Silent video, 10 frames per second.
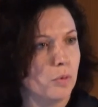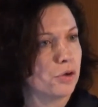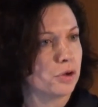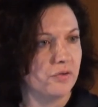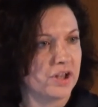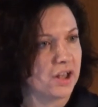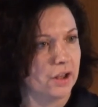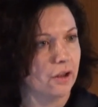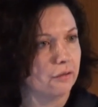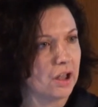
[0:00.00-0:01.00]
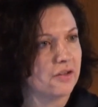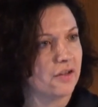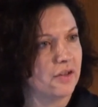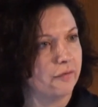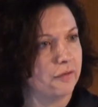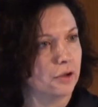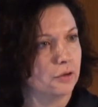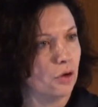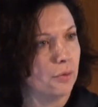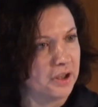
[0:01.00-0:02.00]
most of us can agree that they
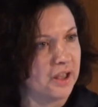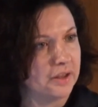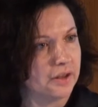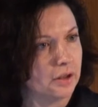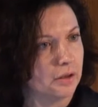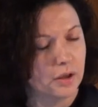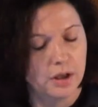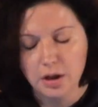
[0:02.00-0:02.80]
feel dominated,